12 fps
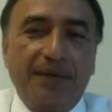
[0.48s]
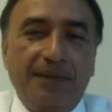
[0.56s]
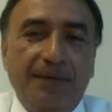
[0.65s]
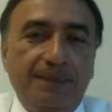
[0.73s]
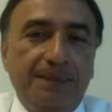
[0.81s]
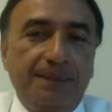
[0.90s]

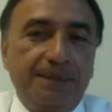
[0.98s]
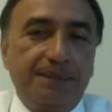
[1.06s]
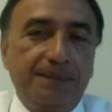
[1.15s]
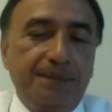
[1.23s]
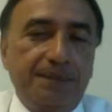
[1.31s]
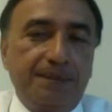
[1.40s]

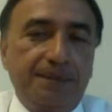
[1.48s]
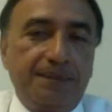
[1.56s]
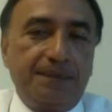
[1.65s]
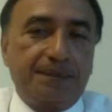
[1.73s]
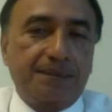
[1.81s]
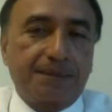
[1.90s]

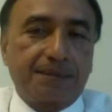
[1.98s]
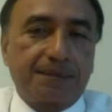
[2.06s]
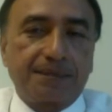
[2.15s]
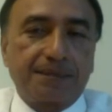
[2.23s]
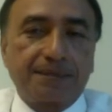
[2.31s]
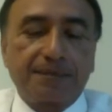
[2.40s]

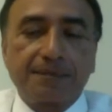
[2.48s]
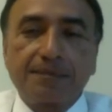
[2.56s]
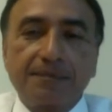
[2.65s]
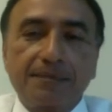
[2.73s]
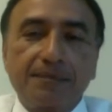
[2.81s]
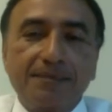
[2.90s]

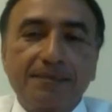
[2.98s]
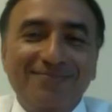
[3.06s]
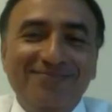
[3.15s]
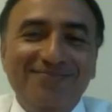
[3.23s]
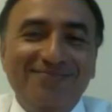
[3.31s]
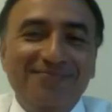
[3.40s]

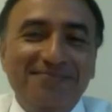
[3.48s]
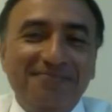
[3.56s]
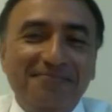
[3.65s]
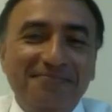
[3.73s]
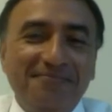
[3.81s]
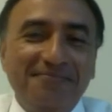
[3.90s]

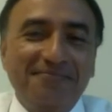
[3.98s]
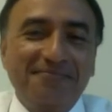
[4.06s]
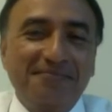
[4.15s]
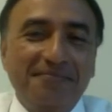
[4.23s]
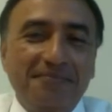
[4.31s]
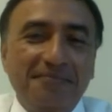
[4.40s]

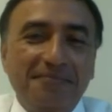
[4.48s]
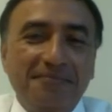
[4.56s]
This person isn't speaking.